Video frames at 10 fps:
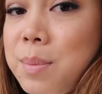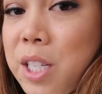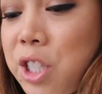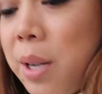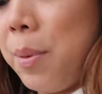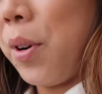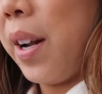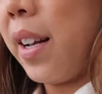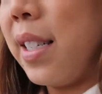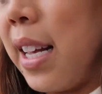I'm such a
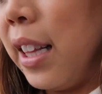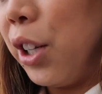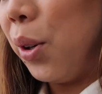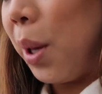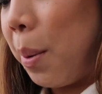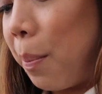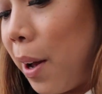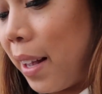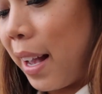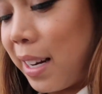hypocrite because I literally
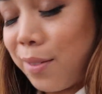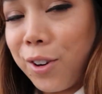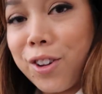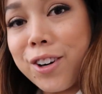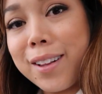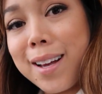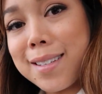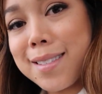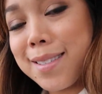bought candy for their class.